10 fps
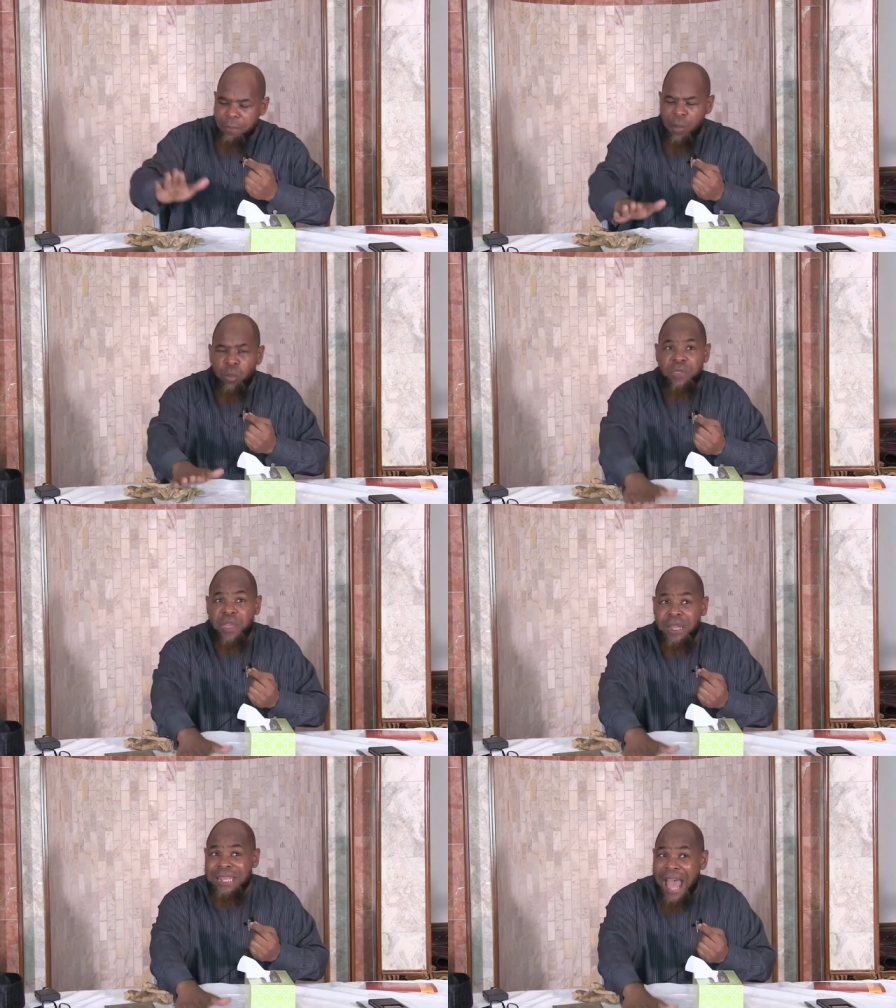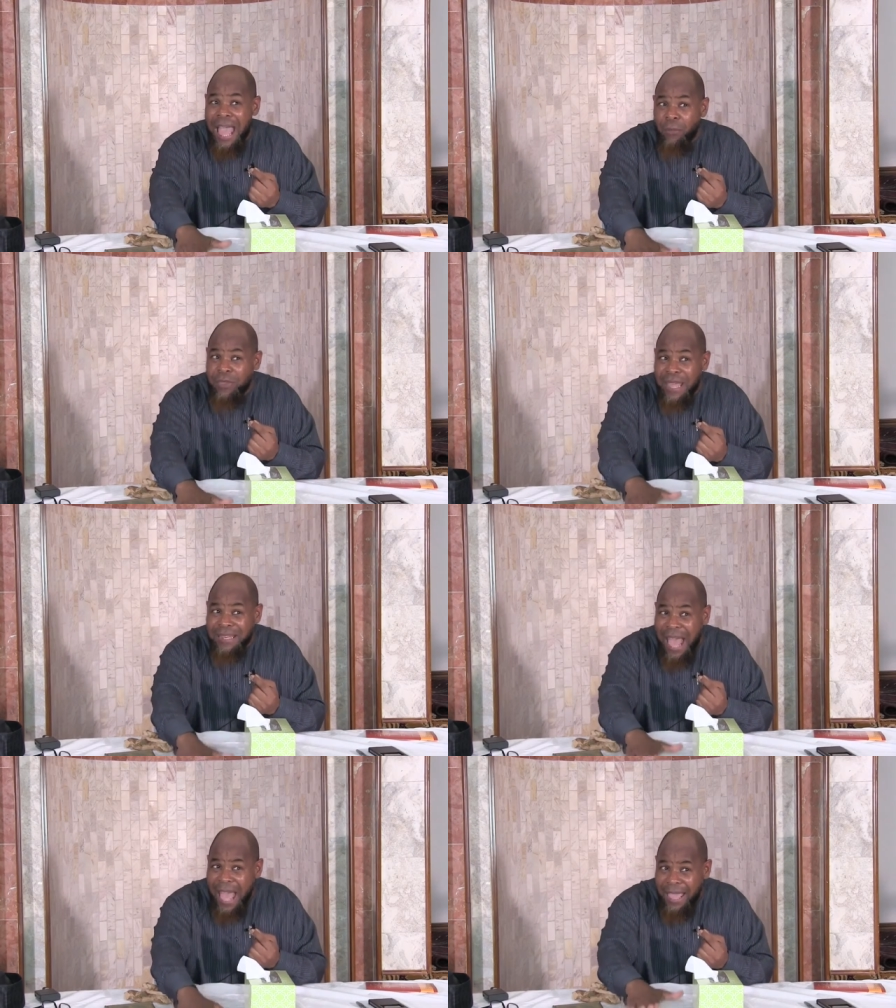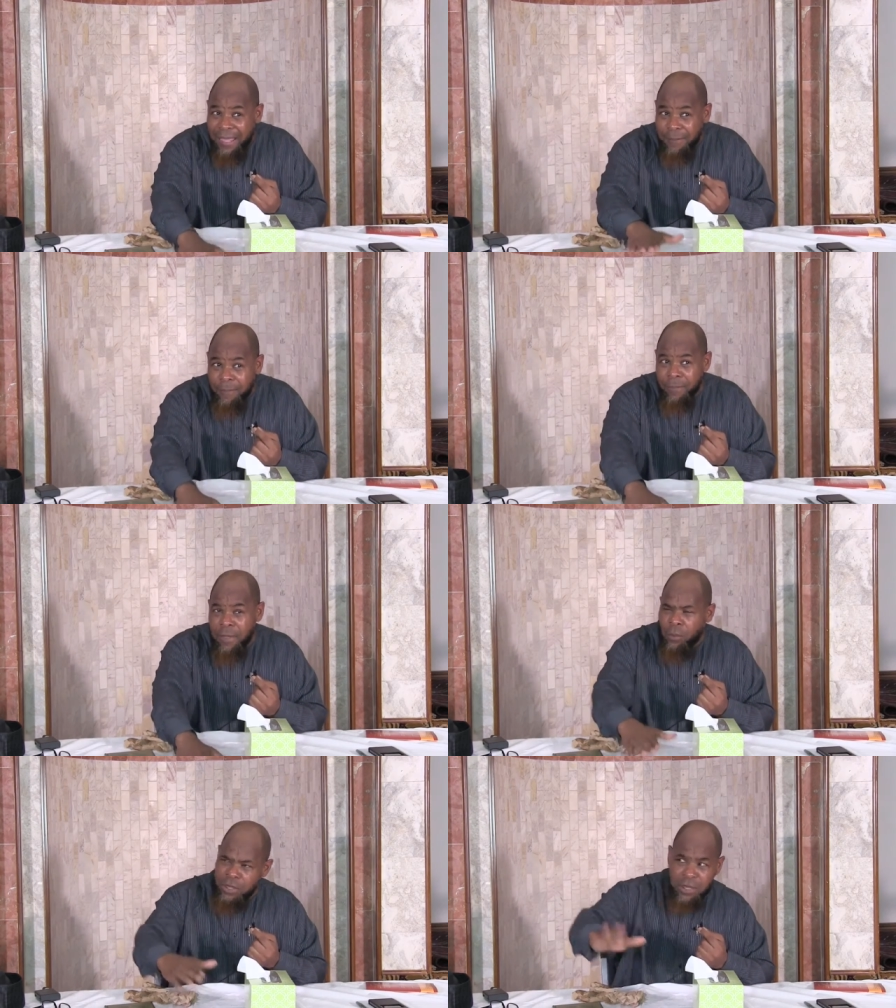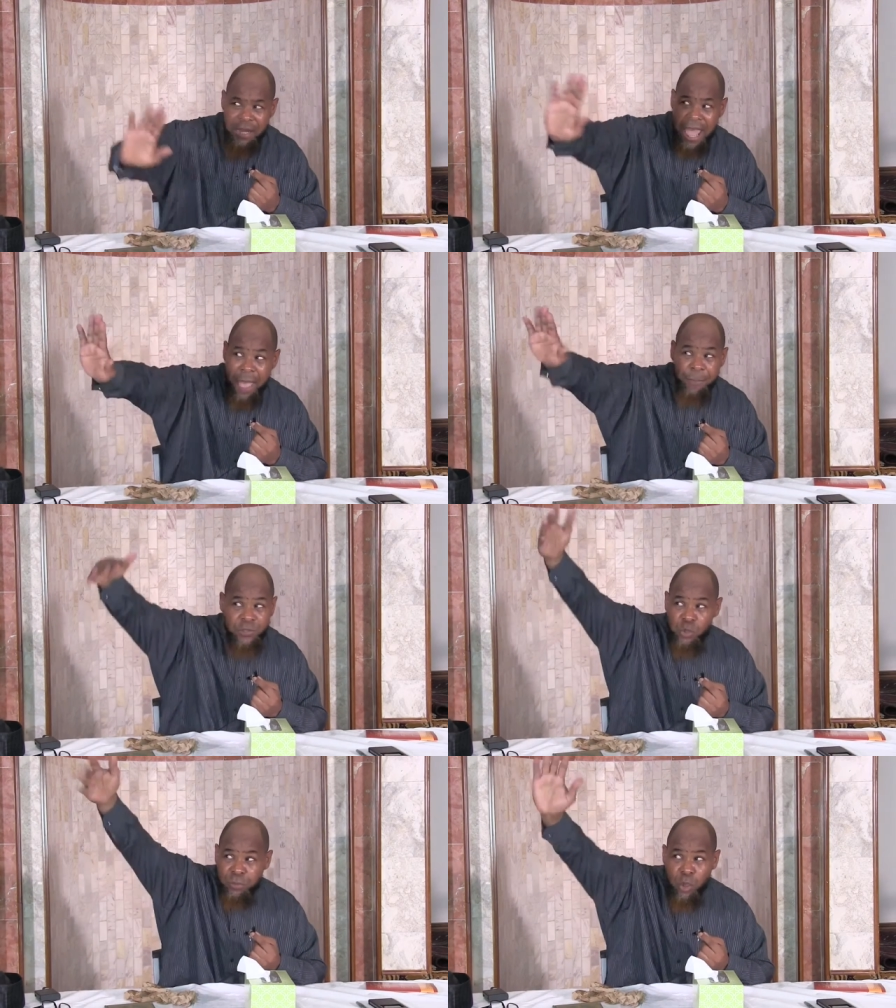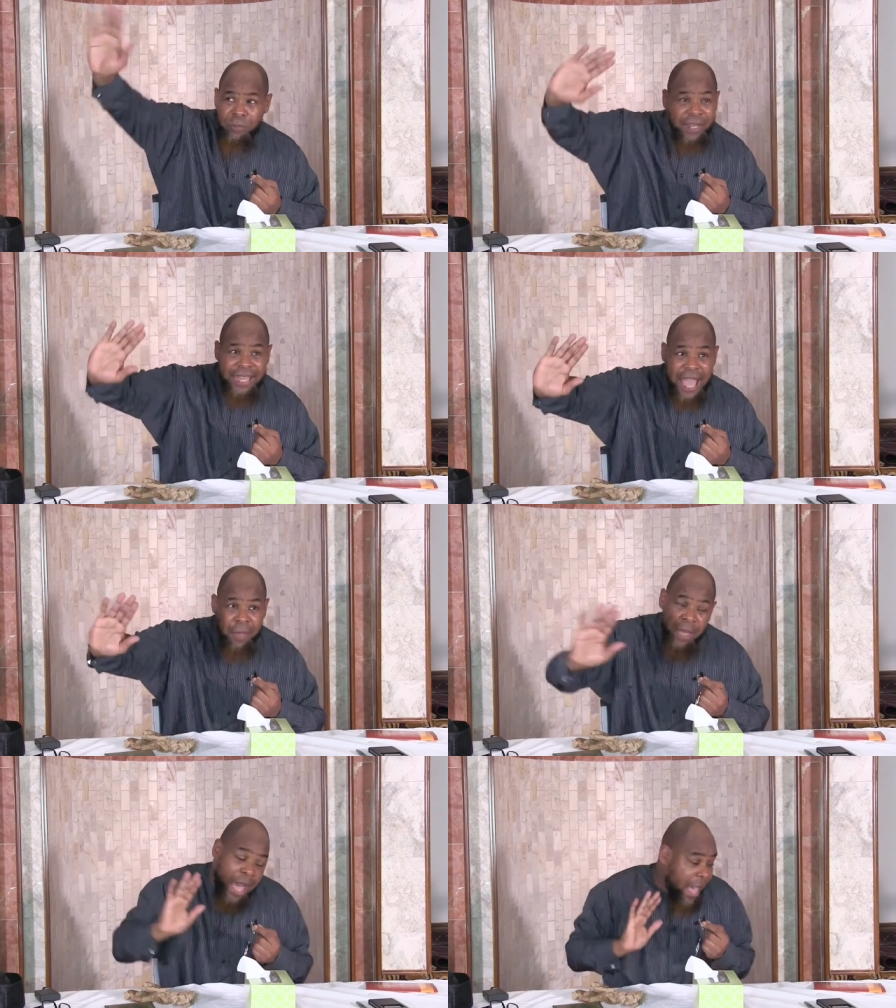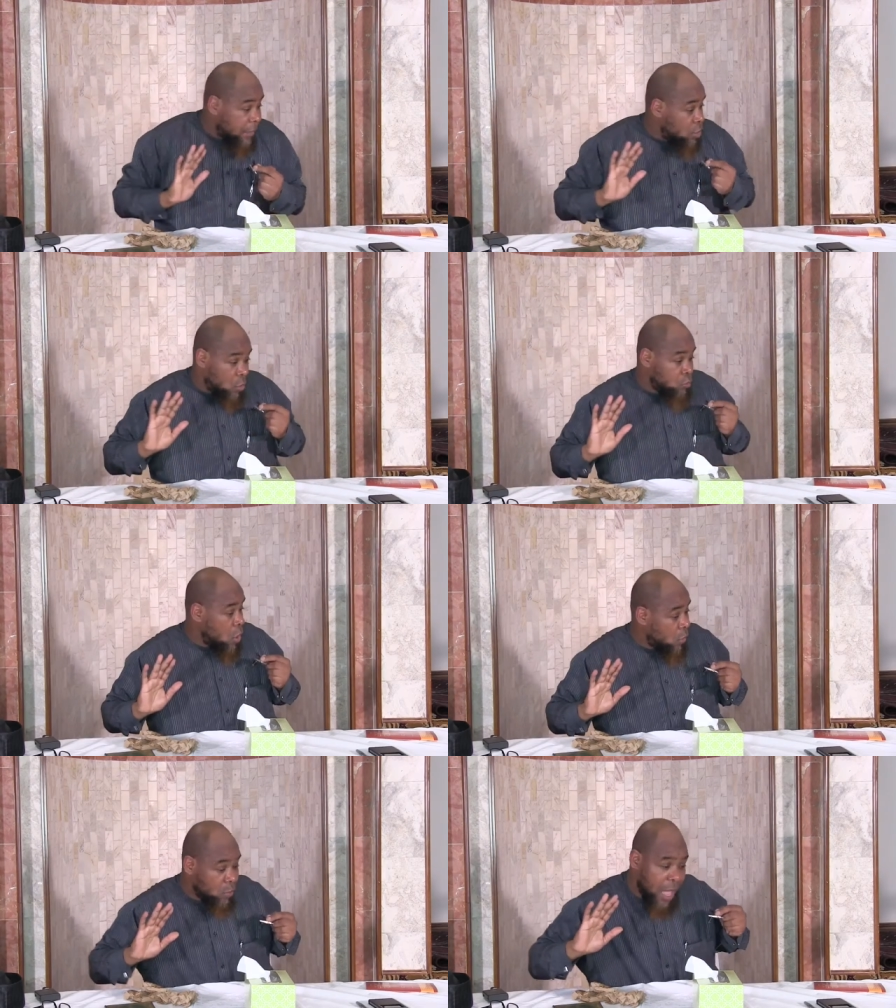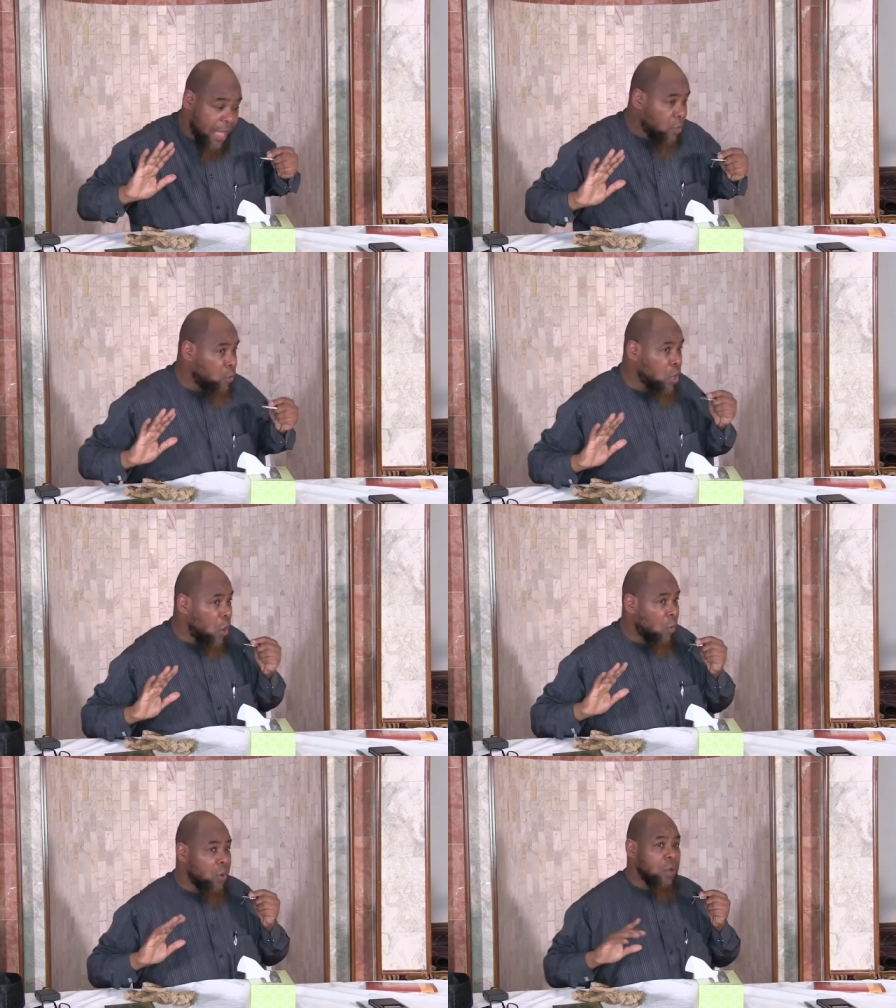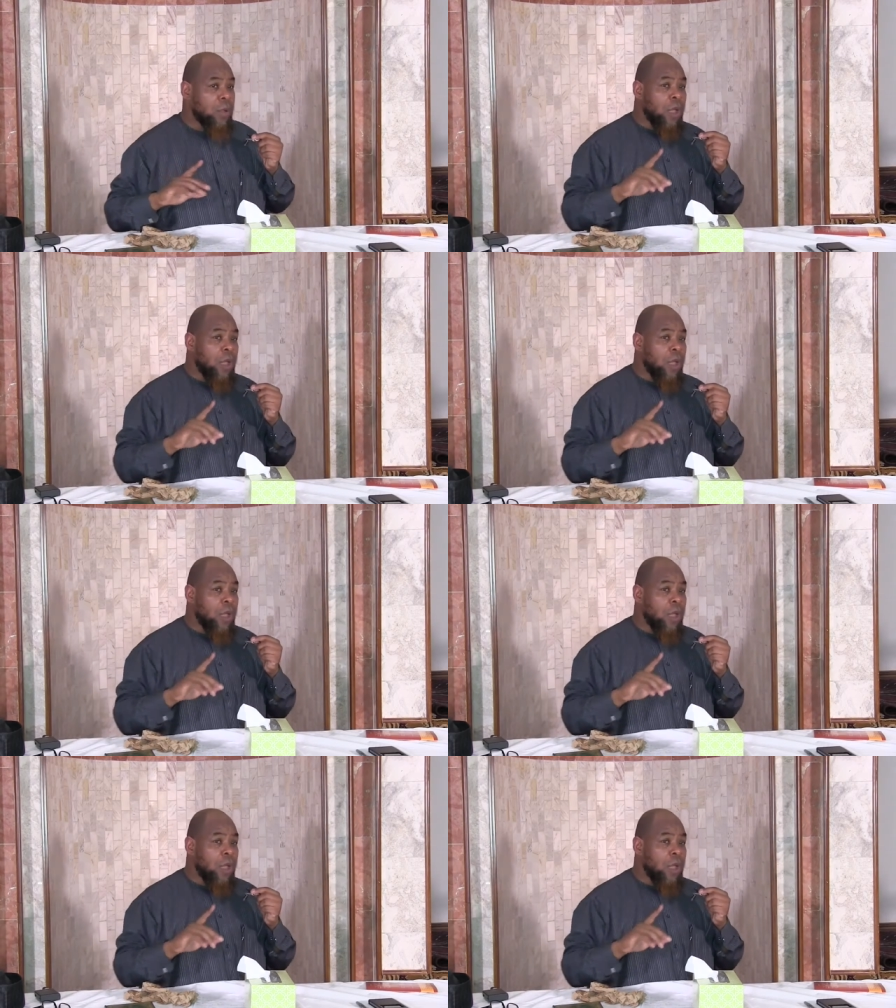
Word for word: But when they die, when they die, what's going to happen to them Yom Qiyamah? I don't know. I don't know.